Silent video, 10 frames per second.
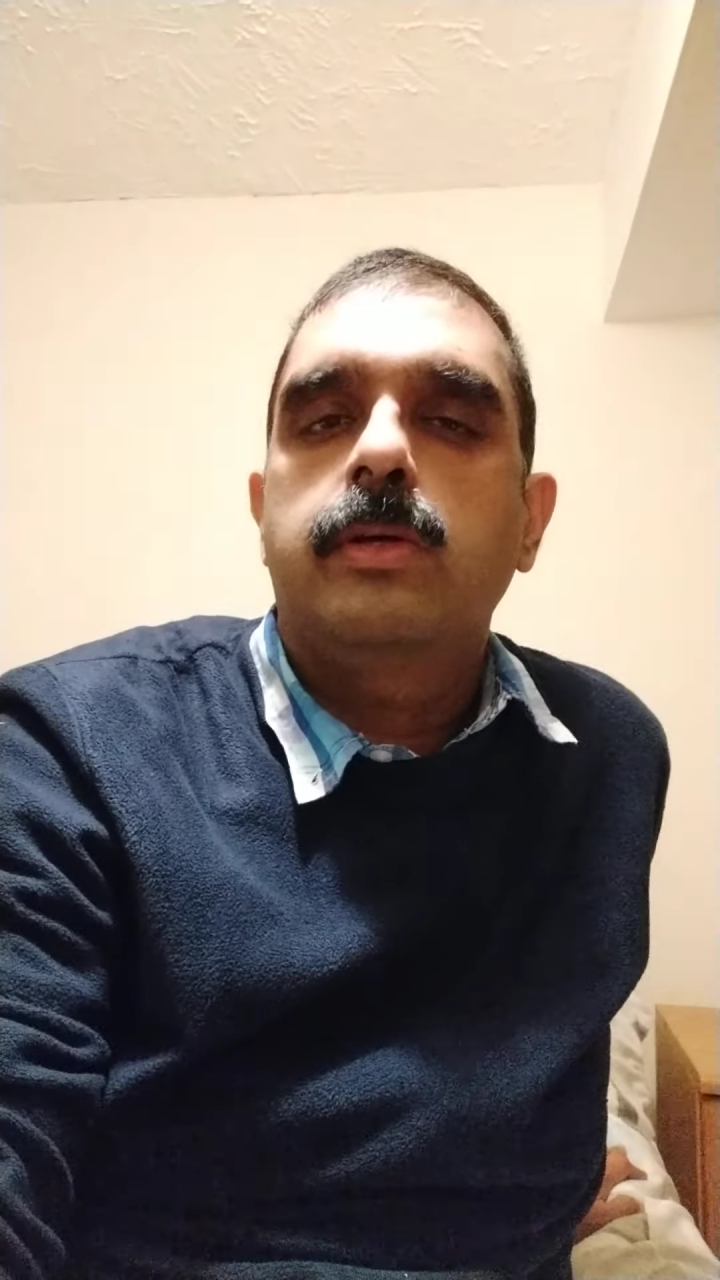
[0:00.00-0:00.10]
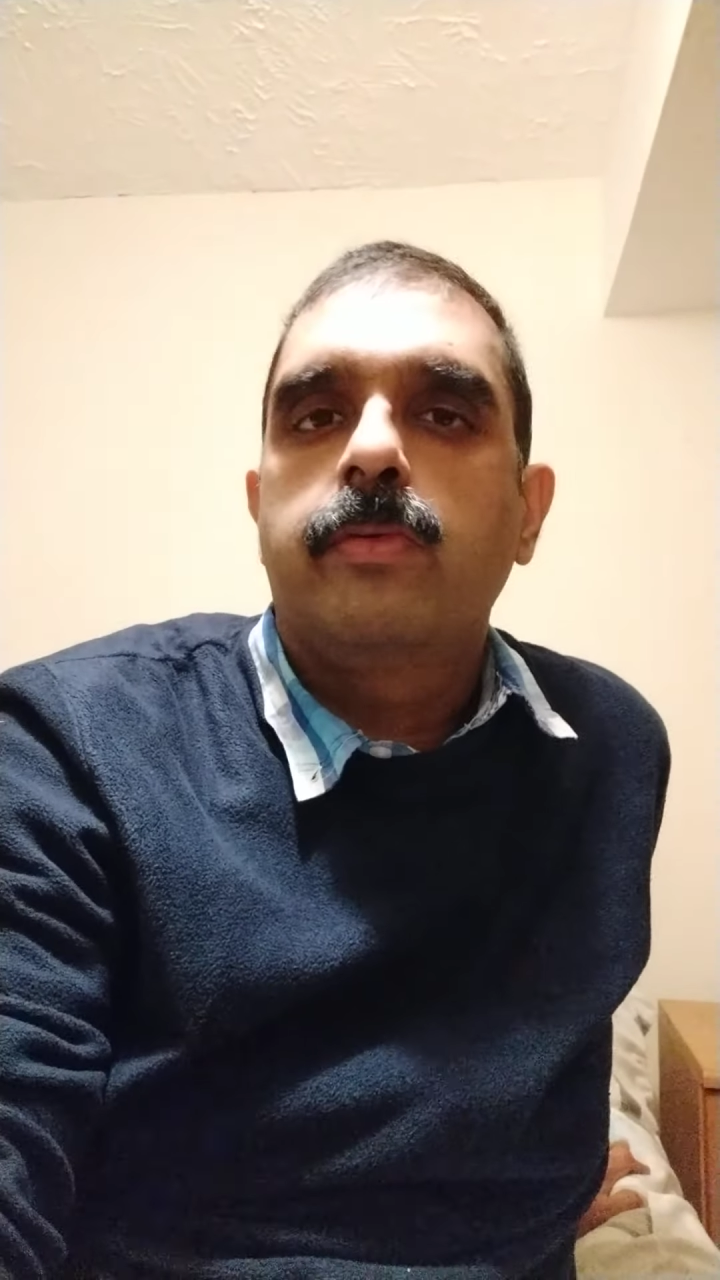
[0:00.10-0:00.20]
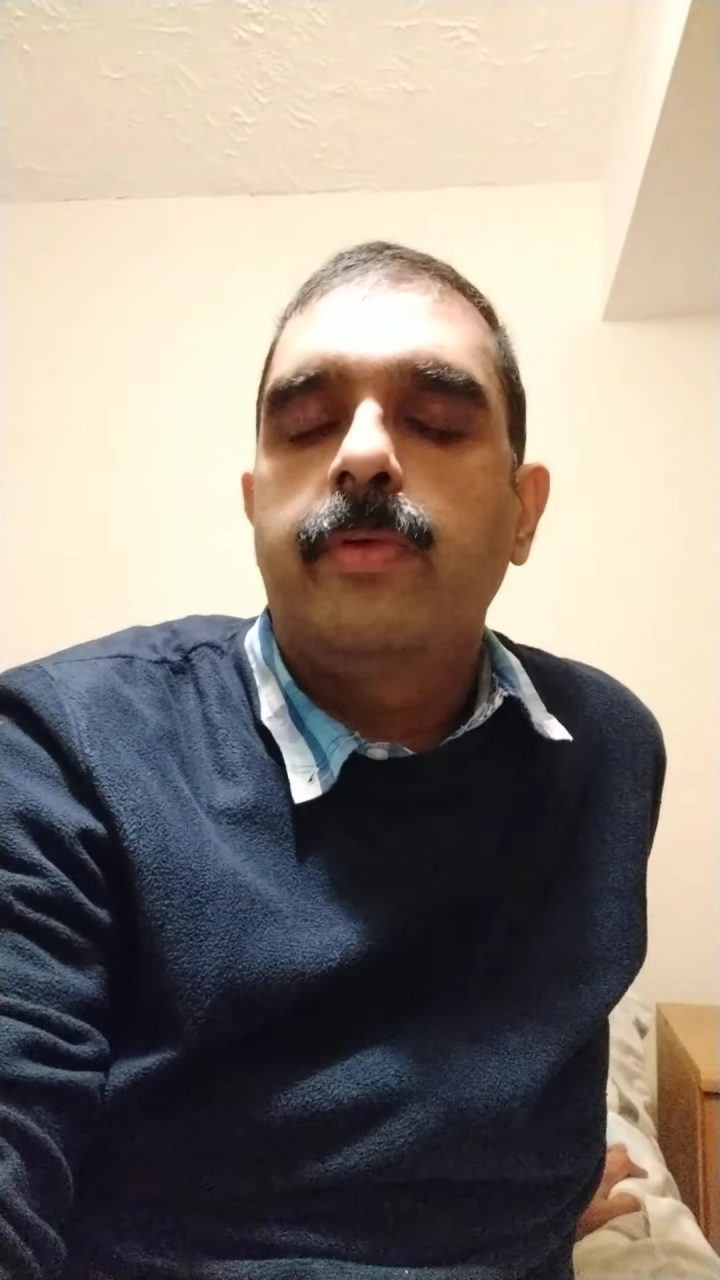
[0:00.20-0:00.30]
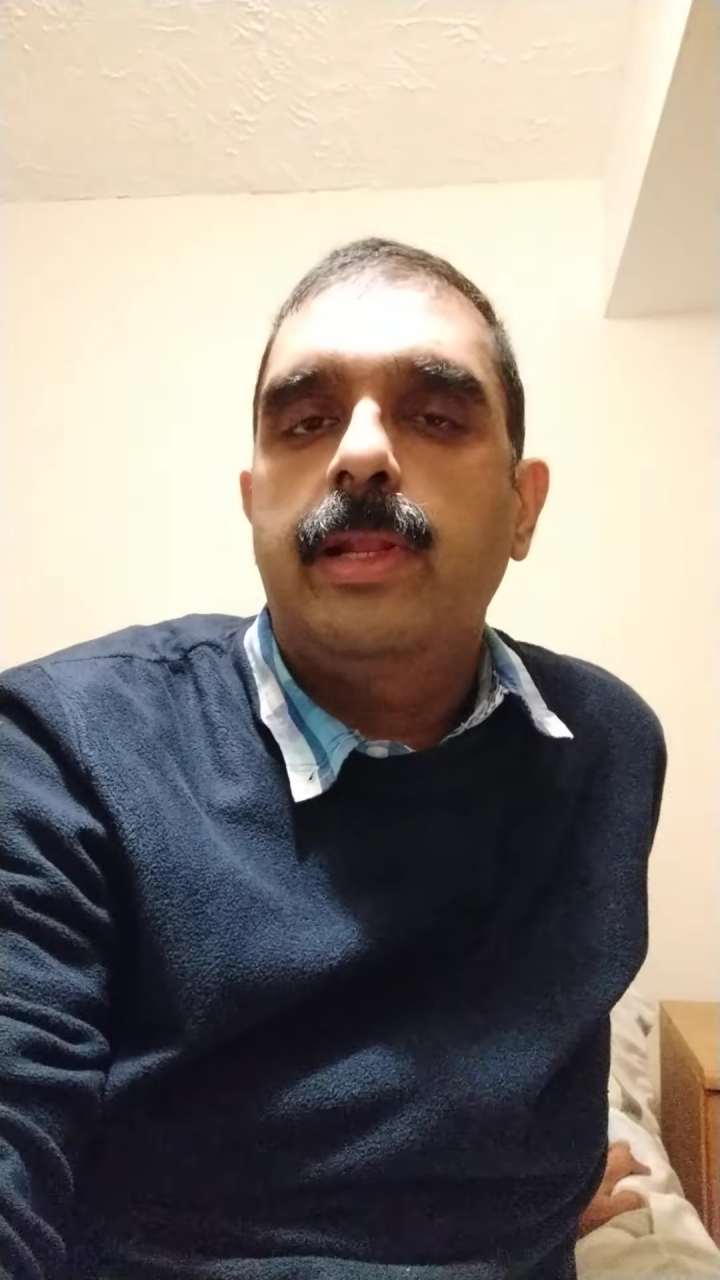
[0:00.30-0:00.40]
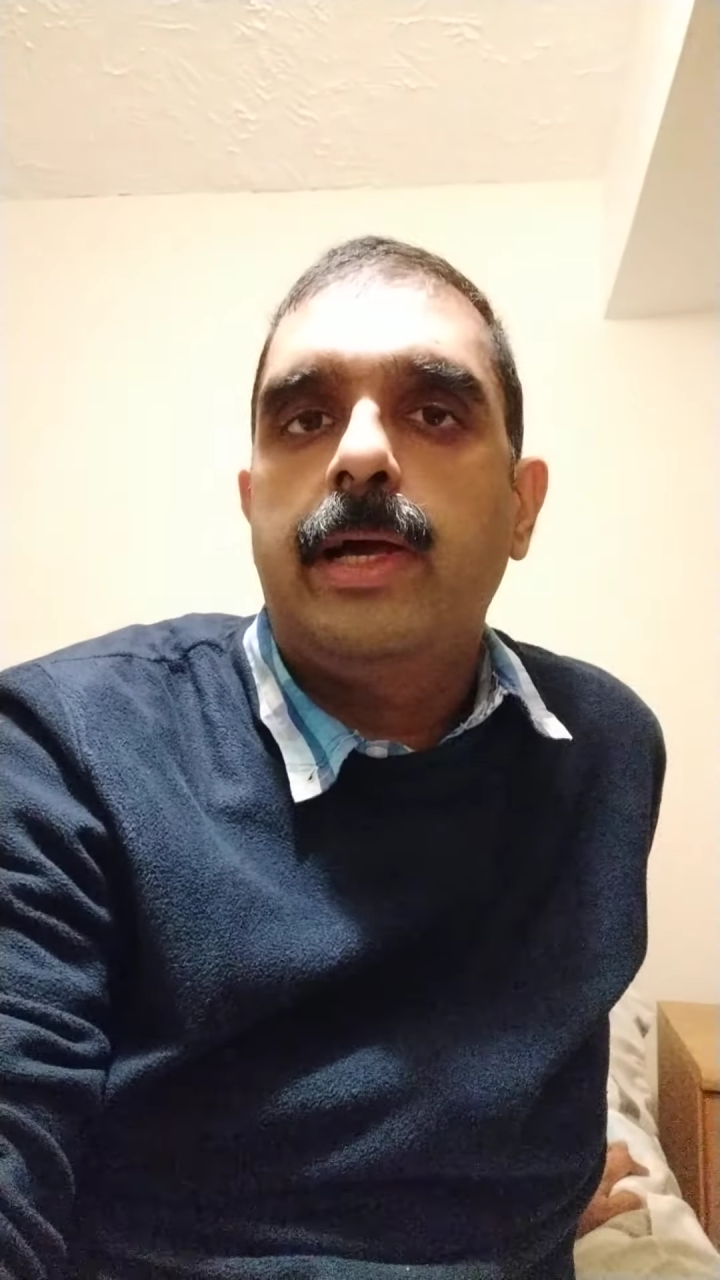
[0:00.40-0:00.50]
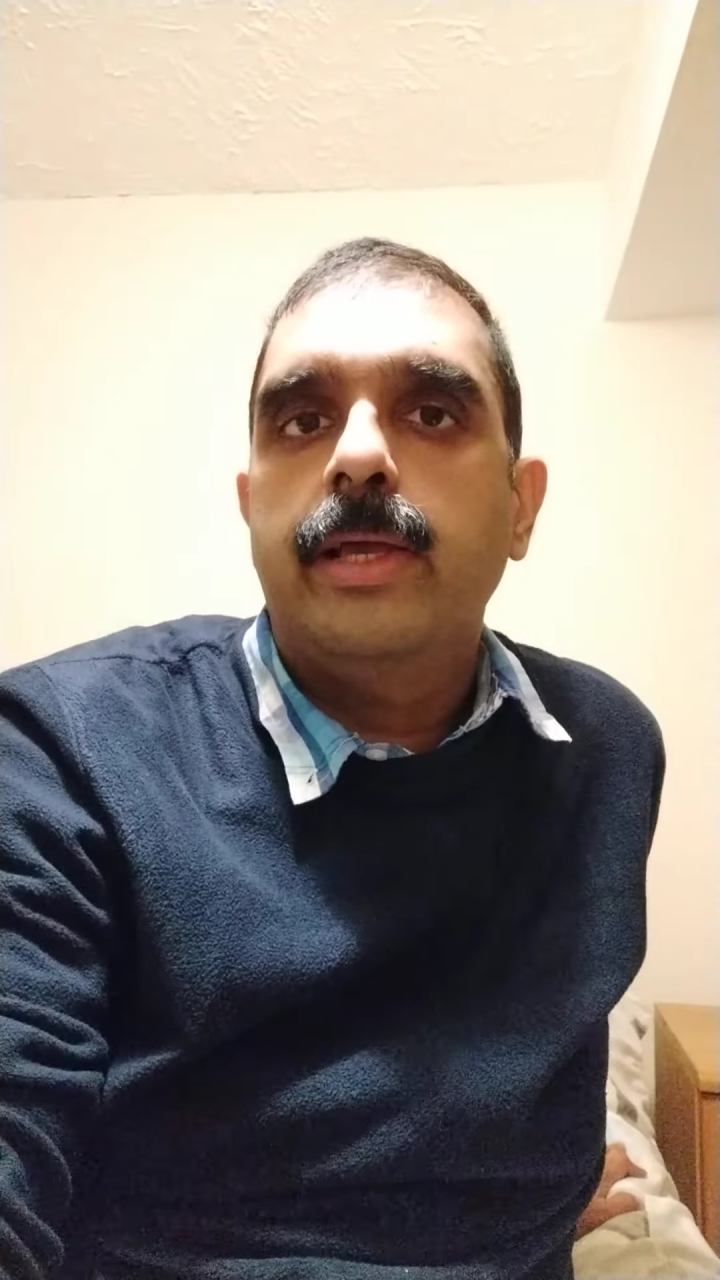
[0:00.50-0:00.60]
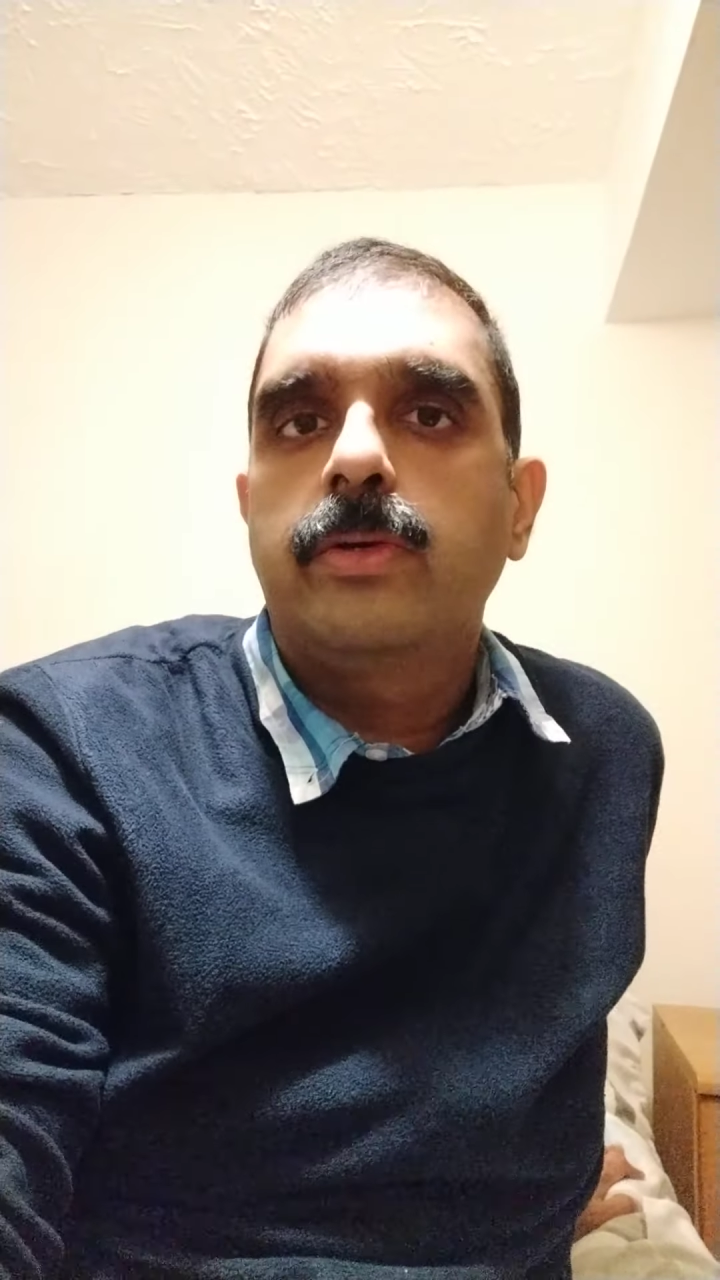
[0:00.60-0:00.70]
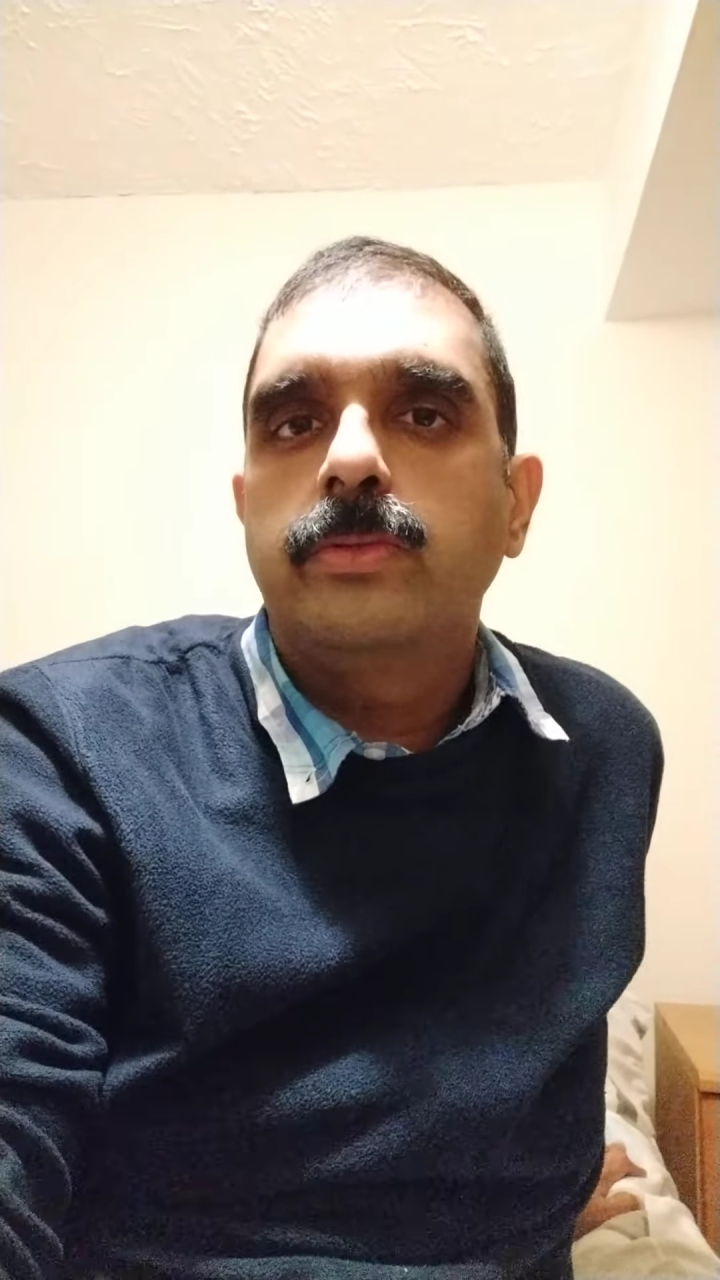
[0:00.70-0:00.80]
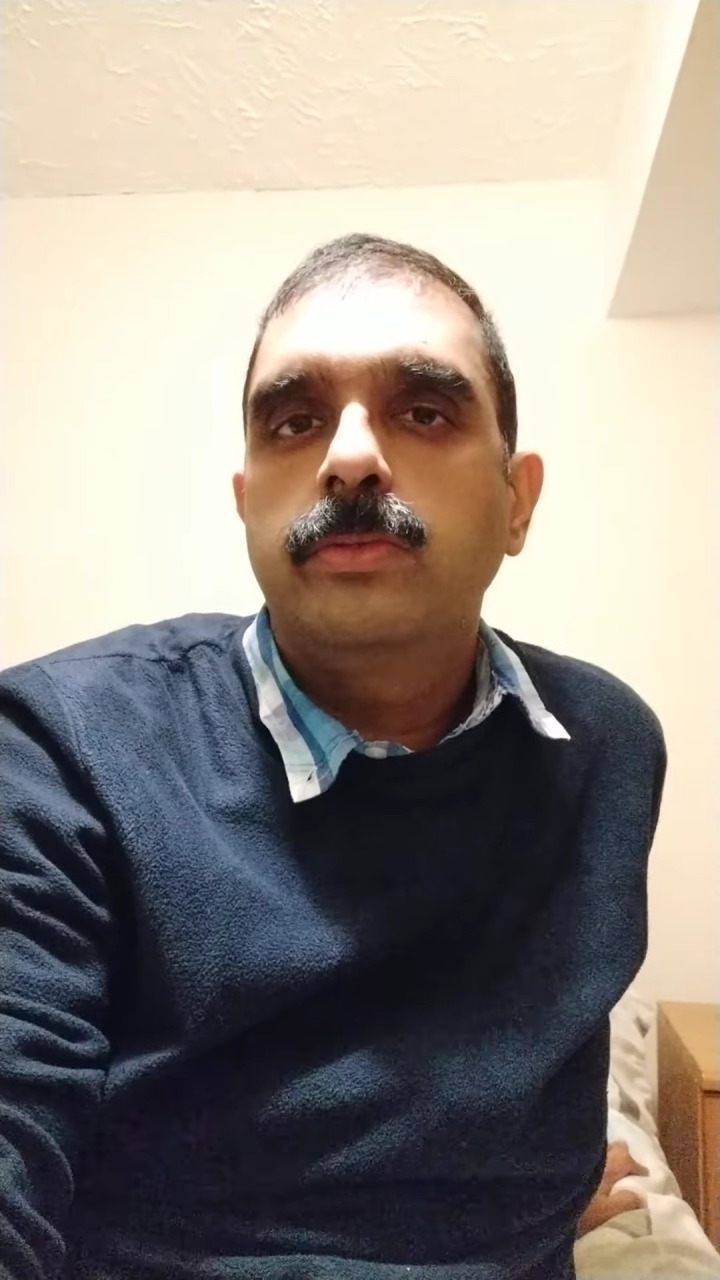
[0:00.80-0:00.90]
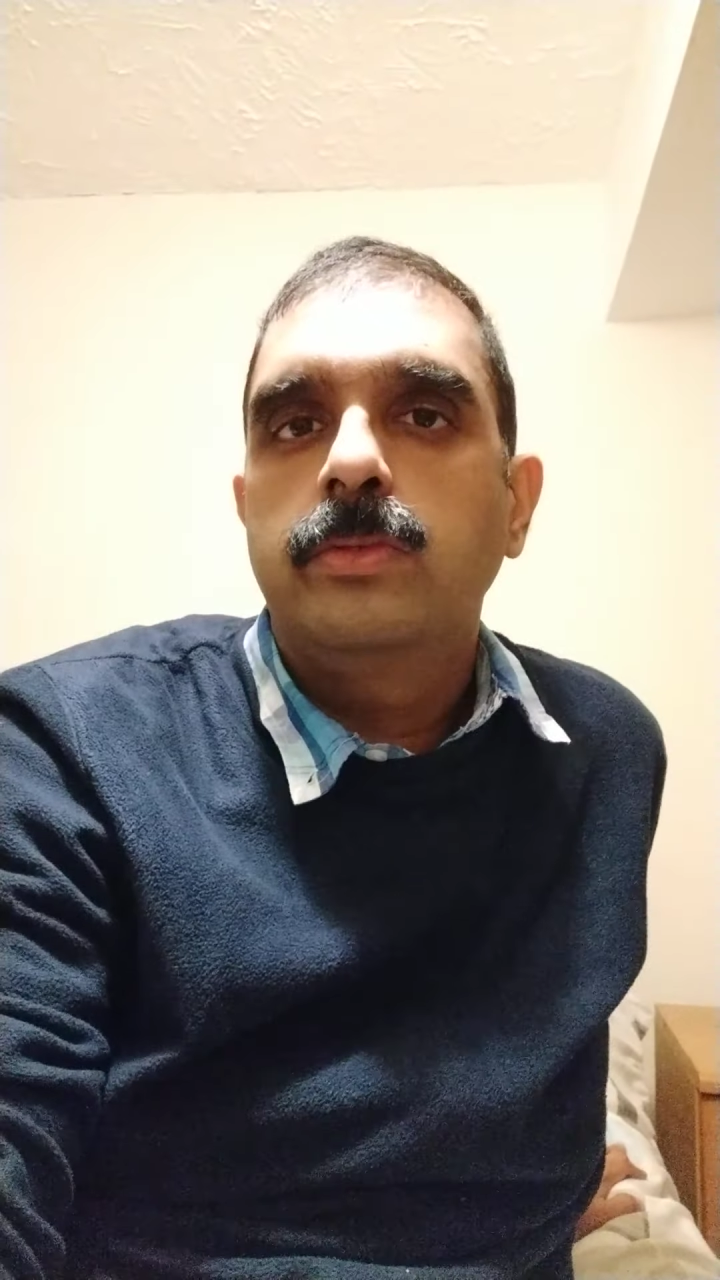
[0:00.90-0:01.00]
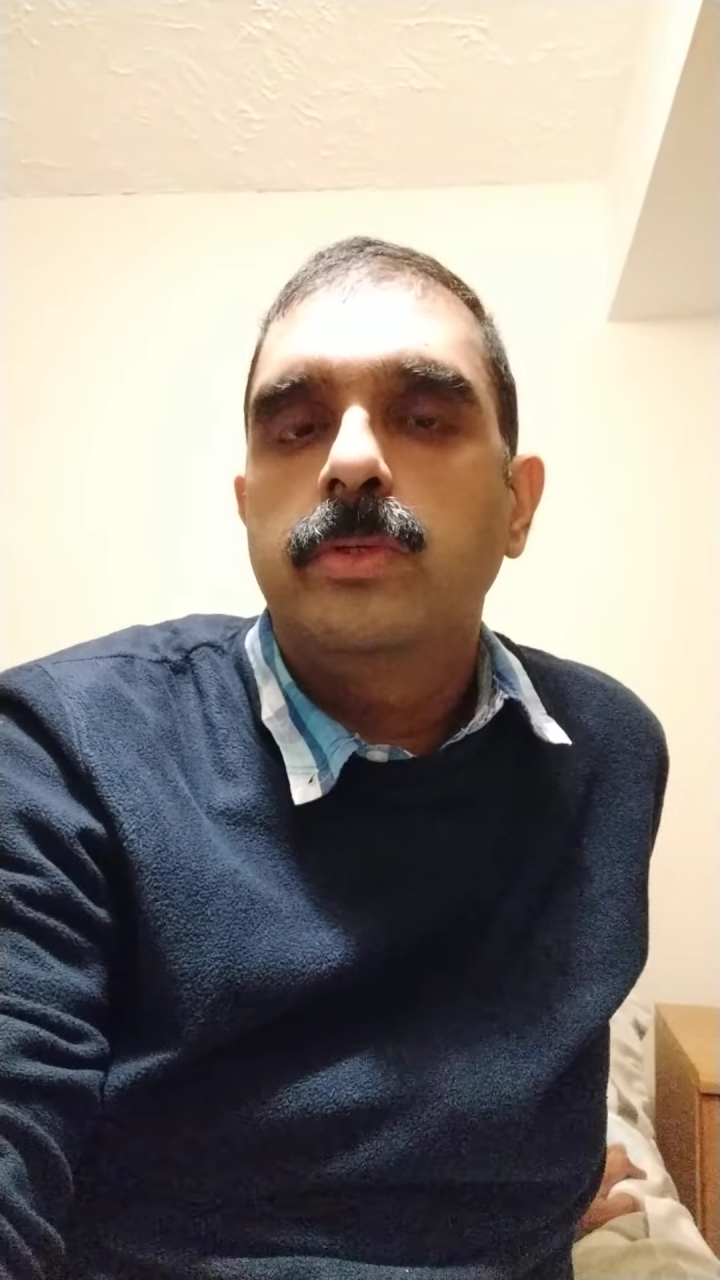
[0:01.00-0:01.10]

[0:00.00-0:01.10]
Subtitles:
rely on